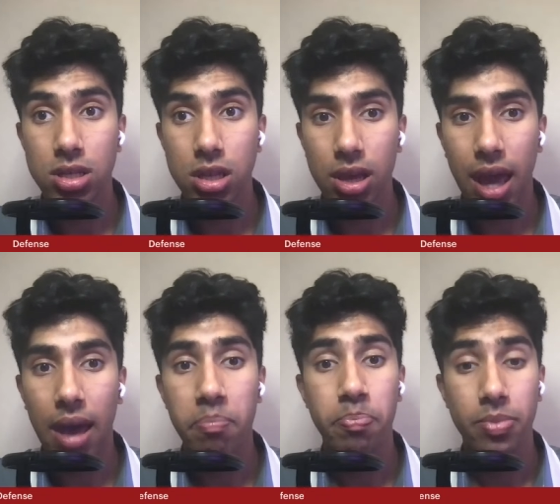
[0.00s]
look
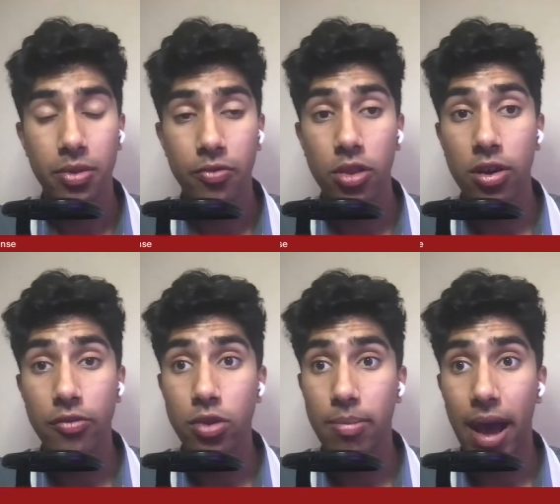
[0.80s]
at for
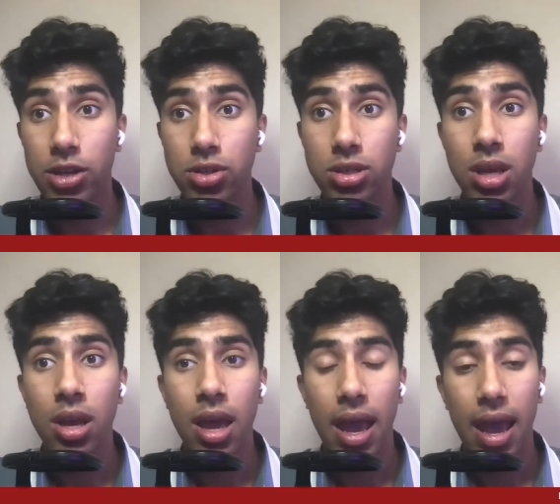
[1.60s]
the Badgers.
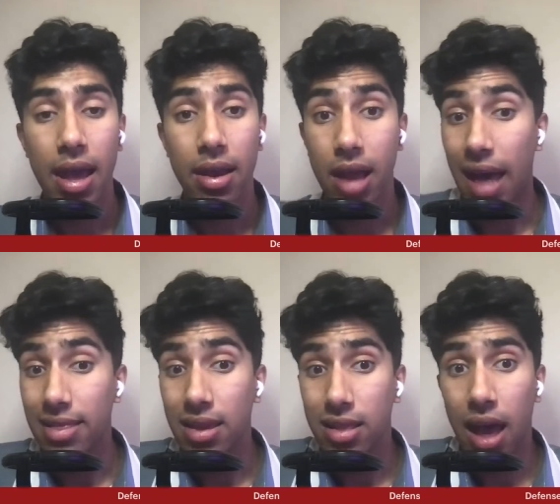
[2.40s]
And I
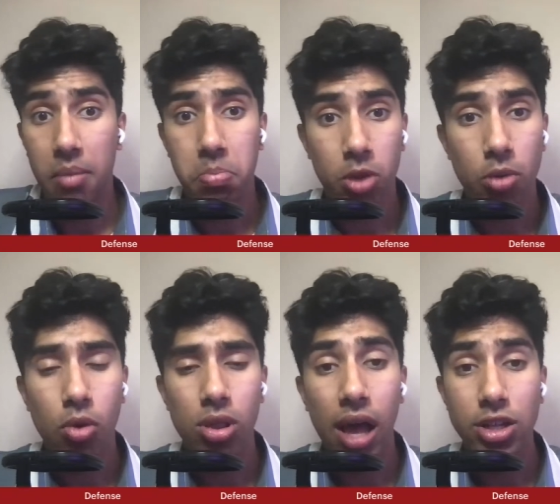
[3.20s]
think that
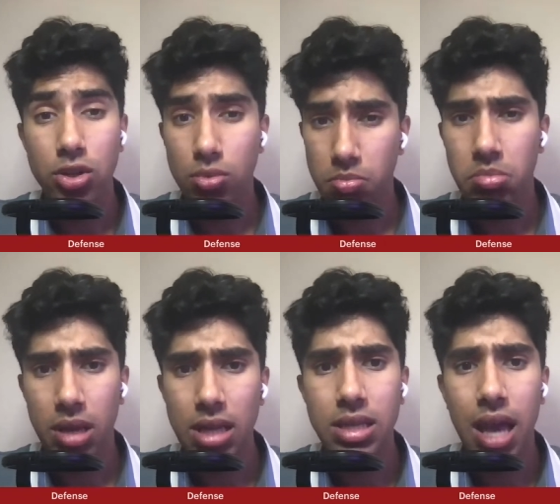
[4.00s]
Kamoy Latu,
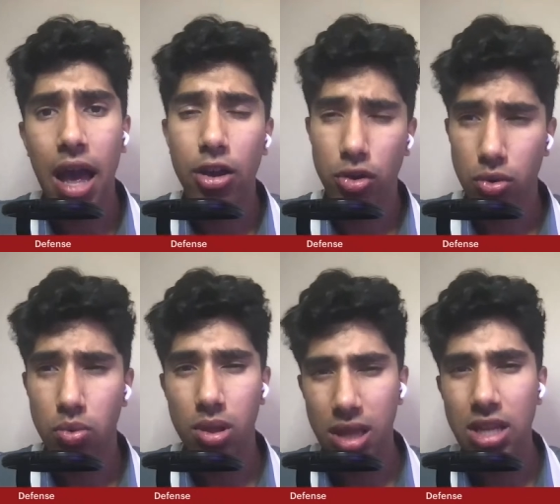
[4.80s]
he's a guy who
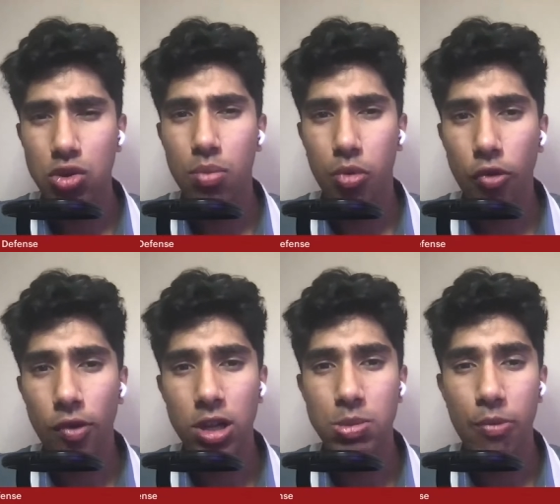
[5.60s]
will need to improve
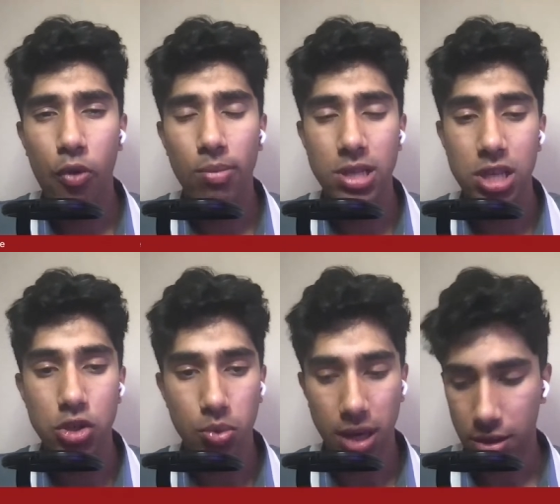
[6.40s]
on his performance
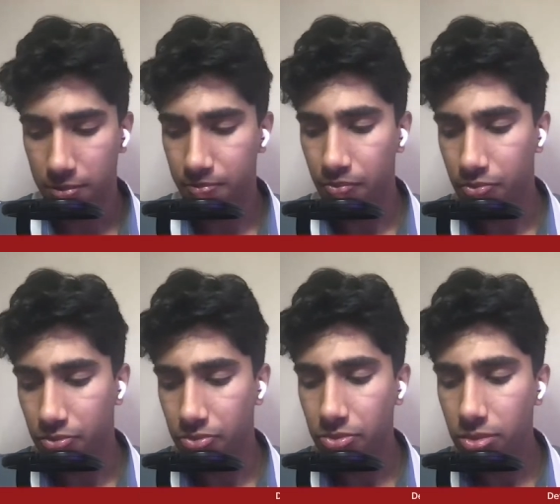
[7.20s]
this week.
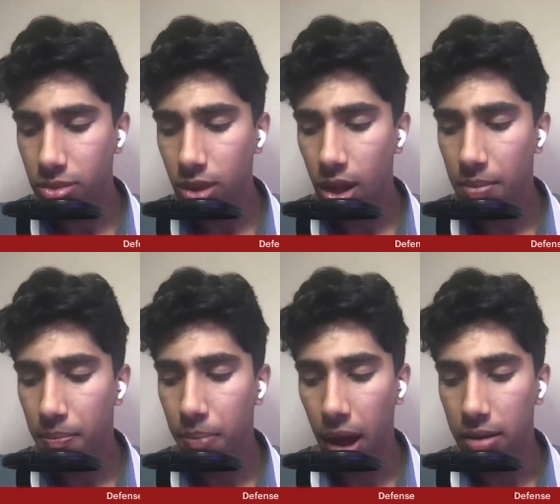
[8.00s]

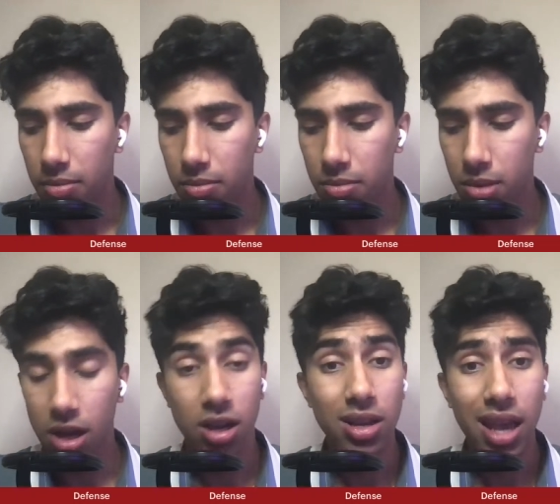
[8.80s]
But
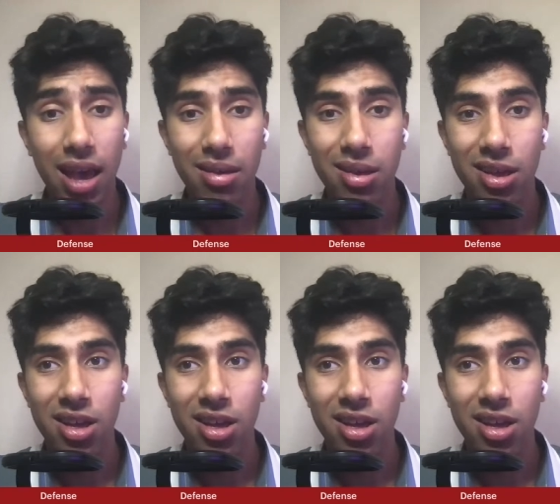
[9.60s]
a good guy,